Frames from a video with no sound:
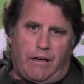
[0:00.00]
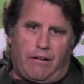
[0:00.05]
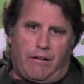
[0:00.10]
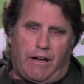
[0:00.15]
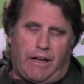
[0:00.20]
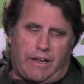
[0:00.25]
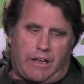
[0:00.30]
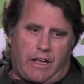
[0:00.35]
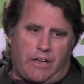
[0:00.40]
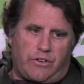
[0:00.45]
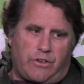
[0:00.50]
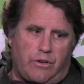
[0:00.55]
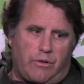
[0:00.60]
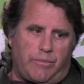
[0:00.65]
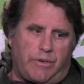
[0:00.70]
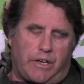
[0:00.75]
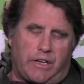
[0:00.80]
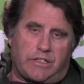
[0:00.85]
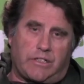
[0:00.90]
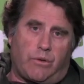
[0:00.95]
like I
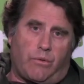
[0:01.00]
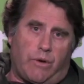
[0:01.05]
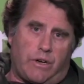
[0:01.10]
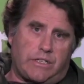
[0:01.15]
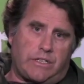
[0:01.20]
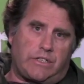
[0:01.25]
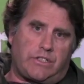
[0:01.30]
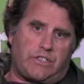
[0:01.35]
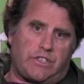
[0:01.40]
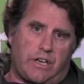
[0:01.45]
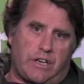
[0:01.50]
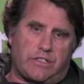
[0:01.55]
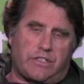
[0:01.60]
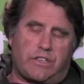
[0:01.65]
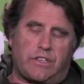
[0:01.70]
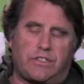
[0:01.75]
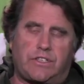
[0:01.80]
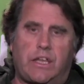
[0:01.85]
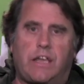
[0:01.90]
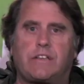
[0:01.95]
do because it wasn't
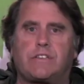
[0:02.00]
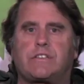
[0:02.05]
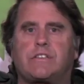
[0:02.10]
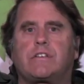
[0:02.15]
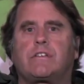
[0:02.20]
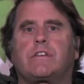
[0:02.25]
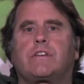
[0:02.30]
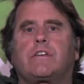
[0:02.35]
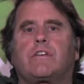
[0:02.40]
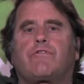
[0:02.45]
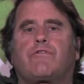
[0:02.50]
just the tense